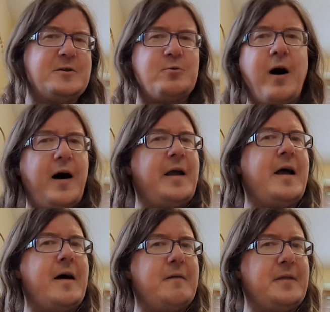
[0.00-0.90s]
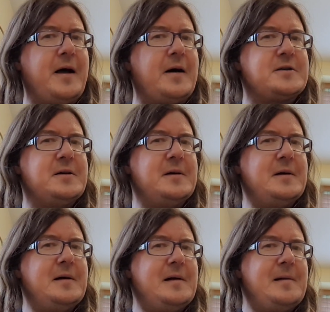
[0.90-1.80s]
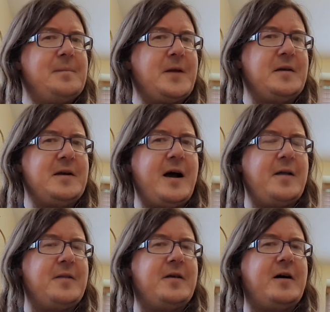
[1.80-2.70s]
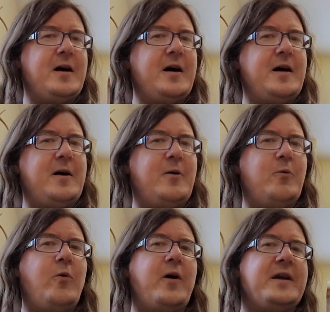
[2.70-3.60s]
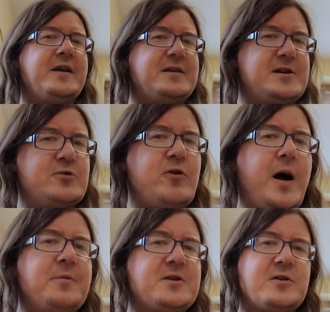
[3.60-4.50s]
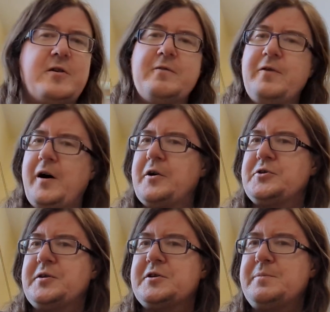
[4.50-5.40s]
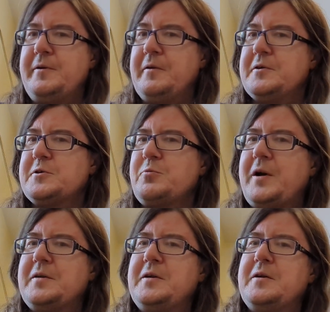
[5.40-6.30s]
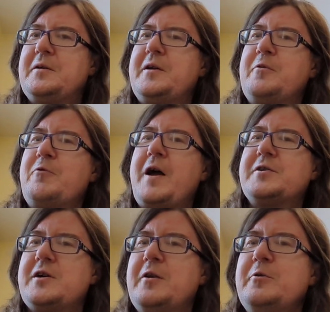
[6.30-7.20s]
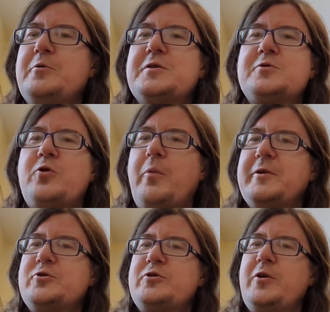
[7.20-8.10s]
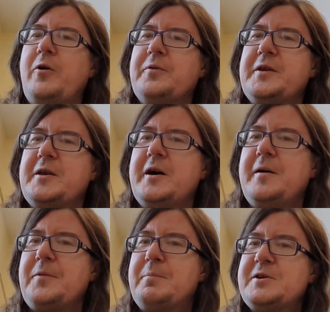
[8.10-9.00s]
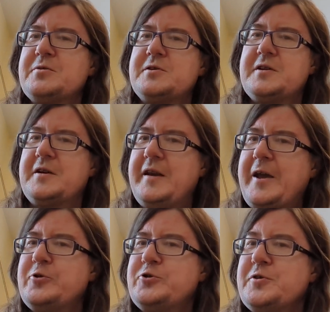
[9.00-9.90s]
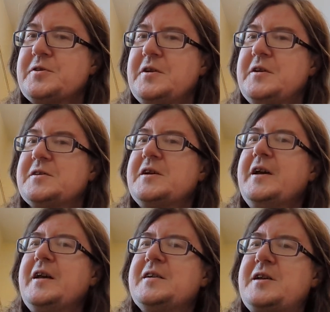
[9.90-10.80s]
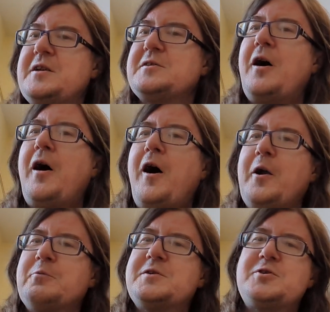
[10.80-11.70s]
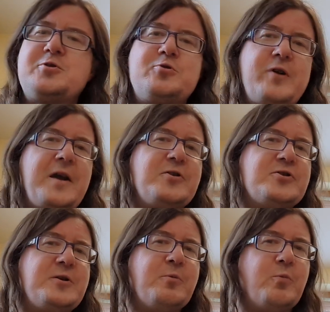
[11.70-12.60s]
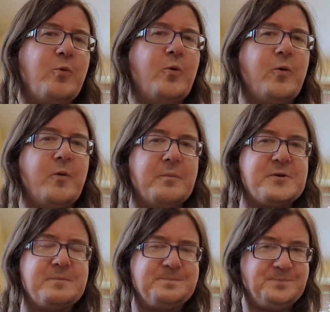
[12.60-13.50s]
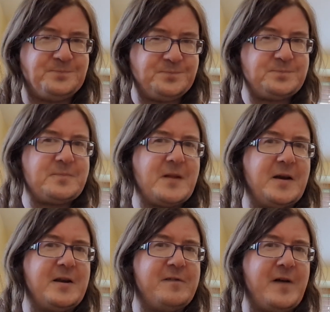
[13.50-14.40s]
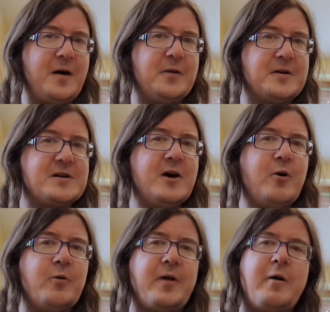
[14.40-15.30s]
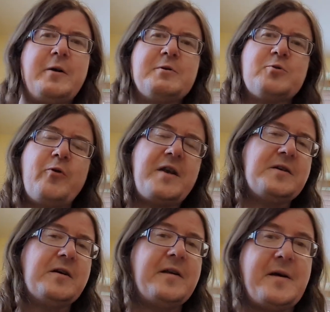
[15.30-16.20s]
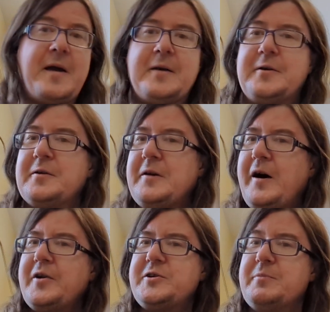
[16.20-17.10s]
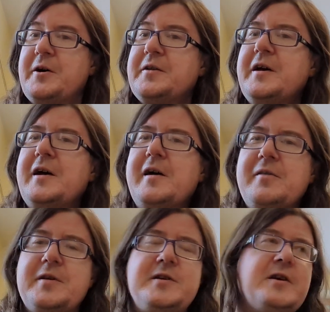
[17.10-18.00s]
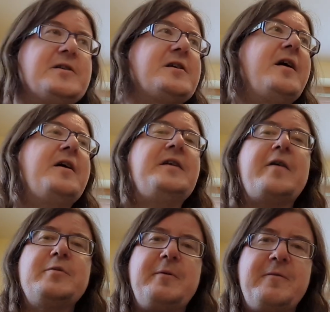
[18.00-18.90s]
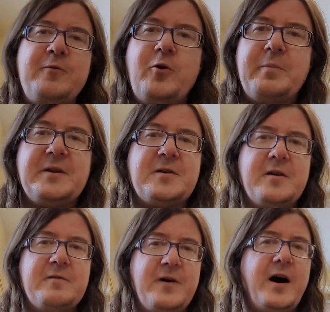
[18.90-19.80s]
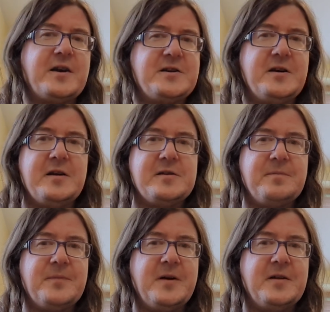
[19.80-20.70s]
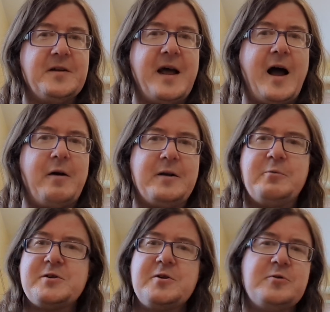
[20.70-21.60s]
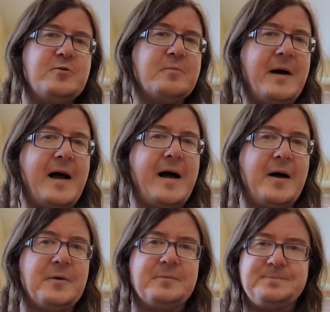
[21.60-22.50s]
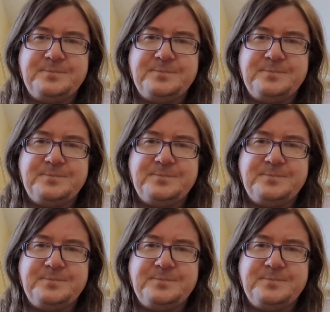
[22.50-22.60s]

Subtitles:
Do I have that? And he had what he described as a conversion experience when he read Luther's commentary on the Epistle to the Galatians, and he said his heart was strangely warmed, and he felt that although he was already an Anglican clergyman, that he had never before been converted, and that now he was a new man.